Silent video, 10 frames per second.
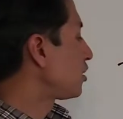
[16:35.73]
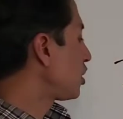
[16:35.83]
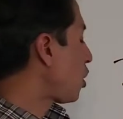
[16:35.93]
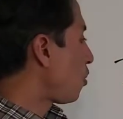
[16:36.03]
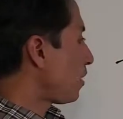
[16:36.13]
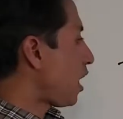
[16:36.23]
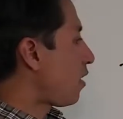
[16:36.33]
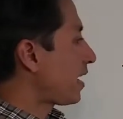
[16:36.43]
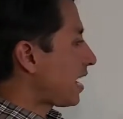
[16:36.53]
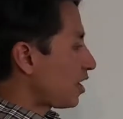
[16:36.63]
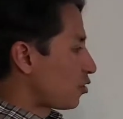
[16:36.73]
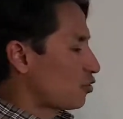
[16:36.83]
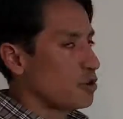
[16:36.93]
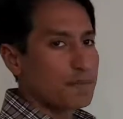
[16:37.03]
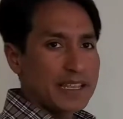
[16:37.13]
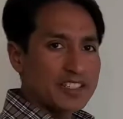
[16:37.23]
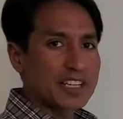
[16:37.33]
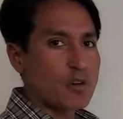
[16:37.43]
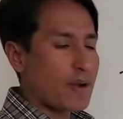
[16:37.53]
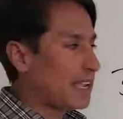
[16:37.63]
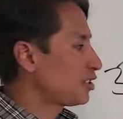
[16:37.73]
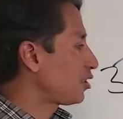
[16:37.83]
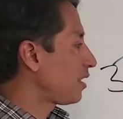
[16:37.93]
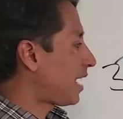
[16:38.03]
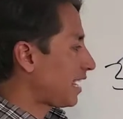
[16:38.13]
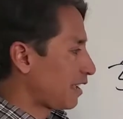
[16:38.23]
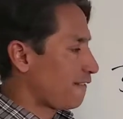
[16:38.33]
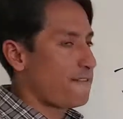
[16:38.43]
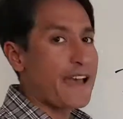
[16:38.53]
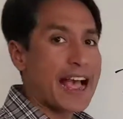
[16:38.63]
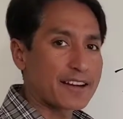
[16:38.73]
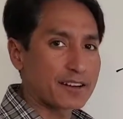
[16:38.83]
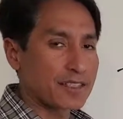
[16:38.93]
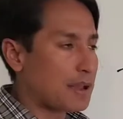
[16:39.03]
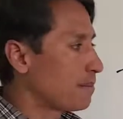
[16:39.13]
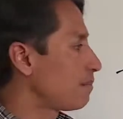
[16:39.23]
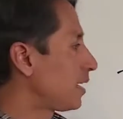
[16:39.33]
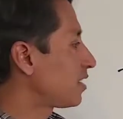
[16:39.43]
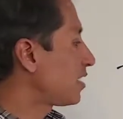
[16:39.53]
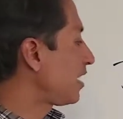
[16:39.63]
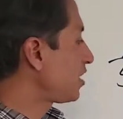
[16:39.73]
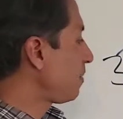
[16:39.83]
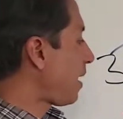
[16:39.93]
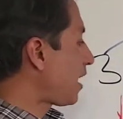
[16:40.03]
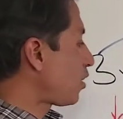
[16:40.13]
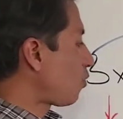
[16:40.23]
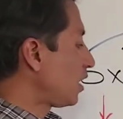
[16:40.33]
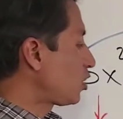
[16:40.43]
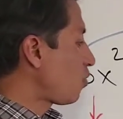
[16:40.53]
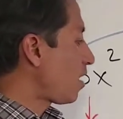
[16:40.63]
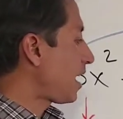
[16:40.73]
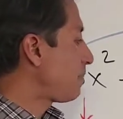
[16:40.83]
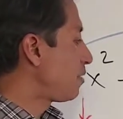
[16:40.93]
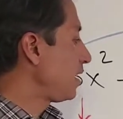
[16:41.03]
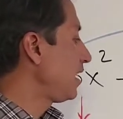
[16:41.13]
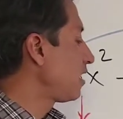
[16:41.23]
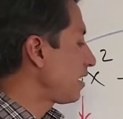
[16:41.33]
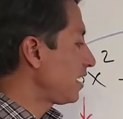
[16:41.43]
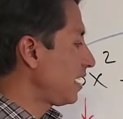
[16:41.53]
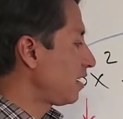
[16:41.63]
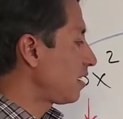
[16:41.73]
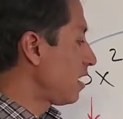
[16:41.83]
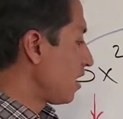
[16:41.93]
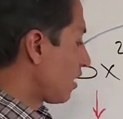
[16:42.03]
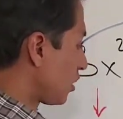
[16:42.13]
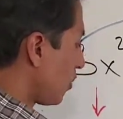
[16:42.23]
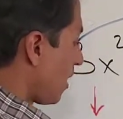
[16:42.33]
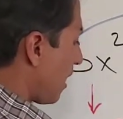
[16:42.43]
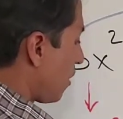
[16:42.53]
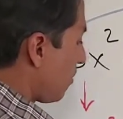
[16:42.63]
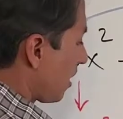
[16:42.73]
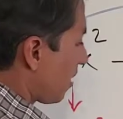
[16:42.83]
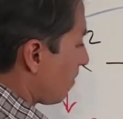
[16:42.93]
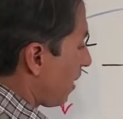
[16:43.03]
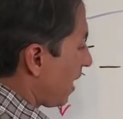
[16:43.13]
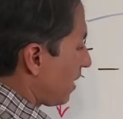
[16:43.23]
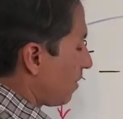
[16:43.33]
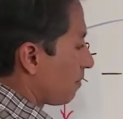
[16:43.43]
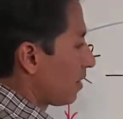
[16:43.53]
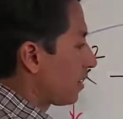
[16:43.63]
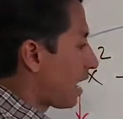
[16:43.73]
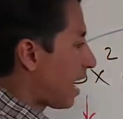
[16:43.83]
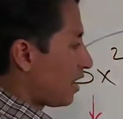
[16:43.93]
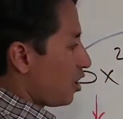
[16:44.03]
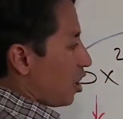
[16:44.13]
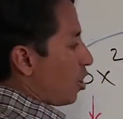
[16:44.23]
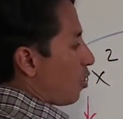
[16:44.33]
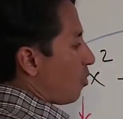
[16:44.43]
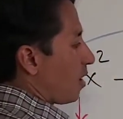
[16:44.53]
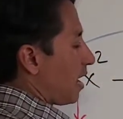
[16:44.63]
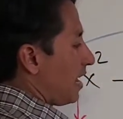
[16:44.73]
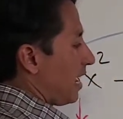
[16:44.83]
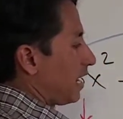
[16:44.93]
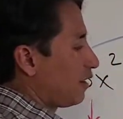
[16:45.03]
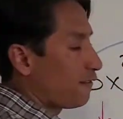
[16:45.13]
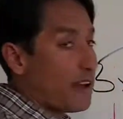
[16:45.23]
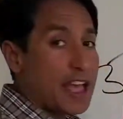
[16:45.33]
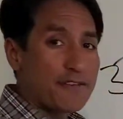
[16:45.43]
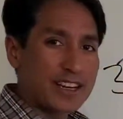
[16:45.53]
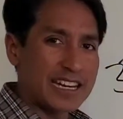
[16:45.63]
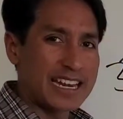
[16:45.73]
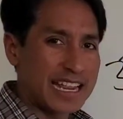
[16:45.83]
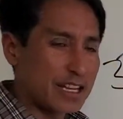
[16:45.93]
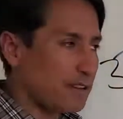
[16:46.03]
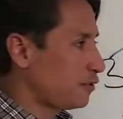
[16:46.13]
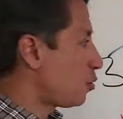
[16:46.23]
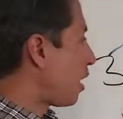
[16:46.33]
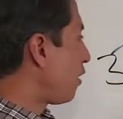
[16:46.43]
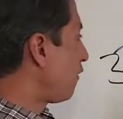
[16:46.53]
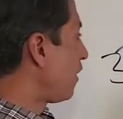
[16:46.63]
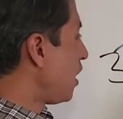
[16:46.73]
so now I got to group these in a way so that I can factor them, because it doesn't matter which one I put here and here, because when I go to combine them, I know a -5 and a -12